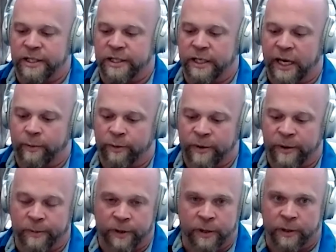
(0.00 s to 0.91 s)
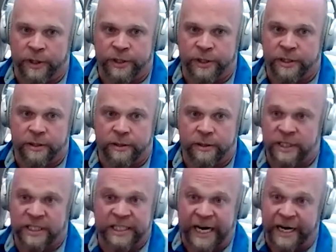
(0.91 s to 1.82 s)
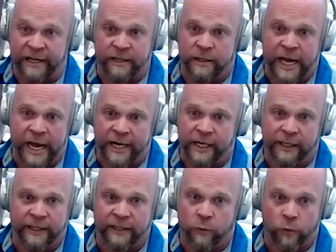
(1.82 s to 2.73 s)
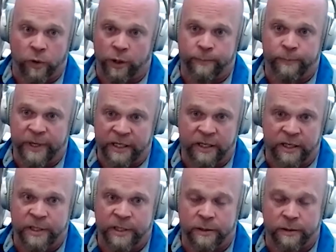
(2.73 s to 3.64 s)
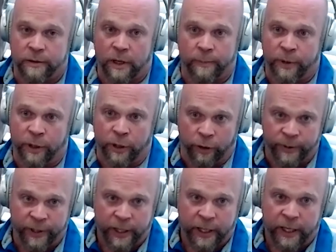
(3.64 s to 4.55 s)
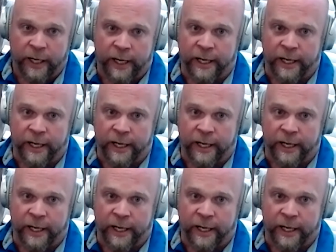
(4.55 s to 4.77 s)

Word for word: You're going to see a lot more people who are just deciding they're not going to let the world beat them into a pulp.